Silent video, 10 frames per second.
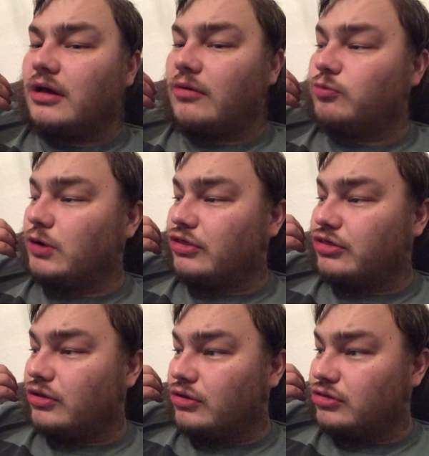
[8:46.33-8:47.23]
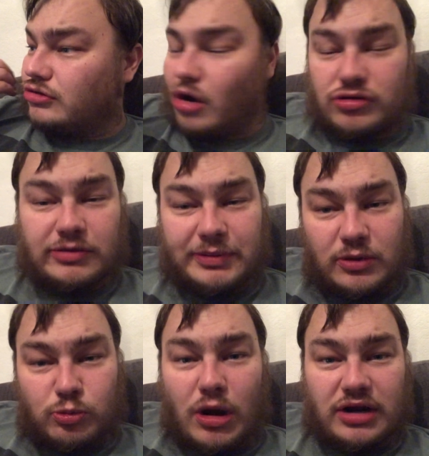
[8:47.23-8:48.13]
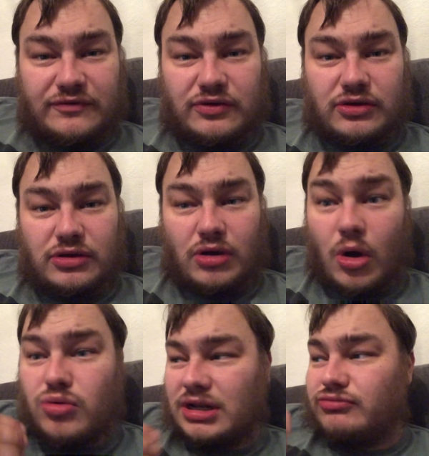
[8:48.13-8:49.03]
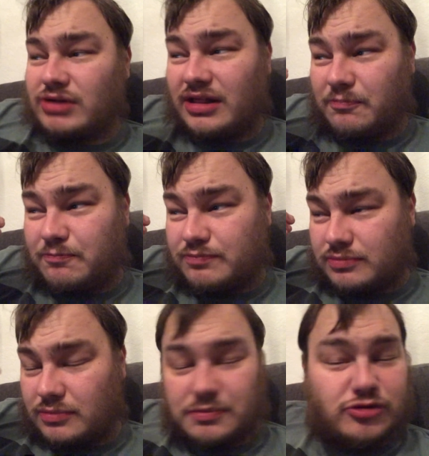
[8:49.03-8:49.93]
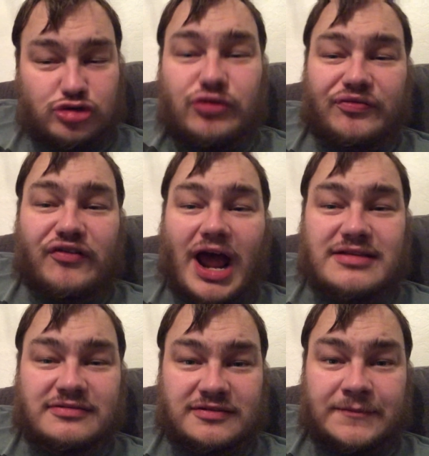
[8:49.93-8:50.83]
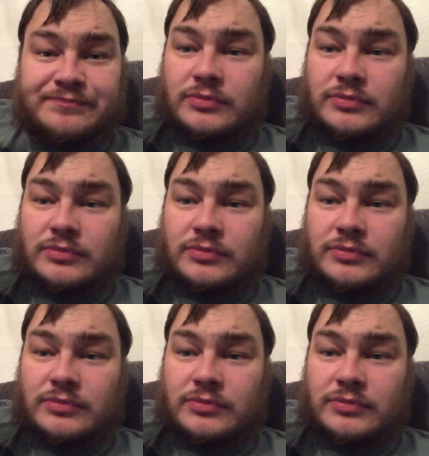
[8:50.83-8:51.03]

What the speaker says: with the Doctor being one of her only real true friends,